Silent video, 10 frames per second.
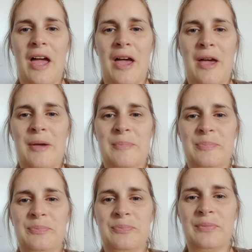
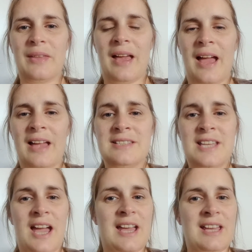And
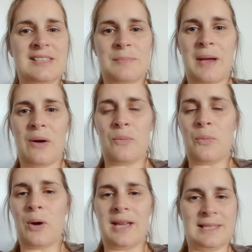yeah, it's about
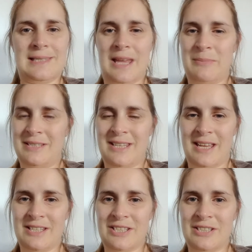what is
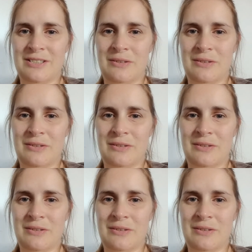lamentation